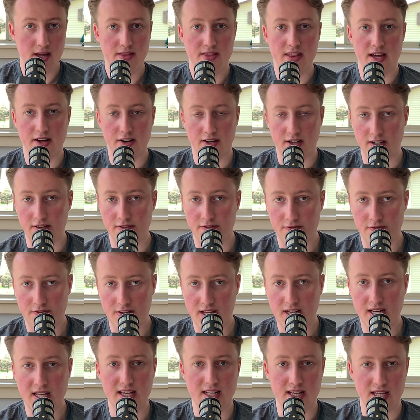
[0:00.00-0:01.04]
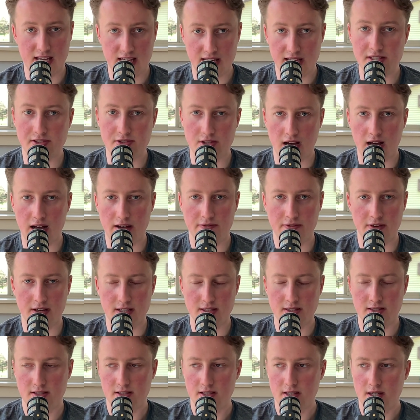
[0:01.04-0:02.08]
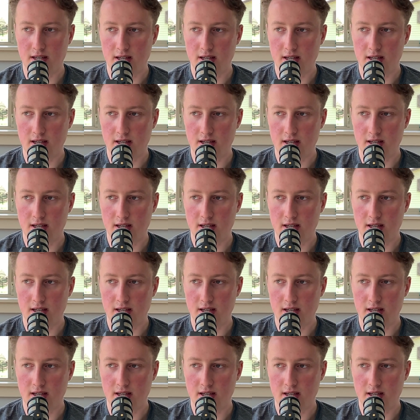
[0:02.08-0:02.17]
that are going to fit into his offense.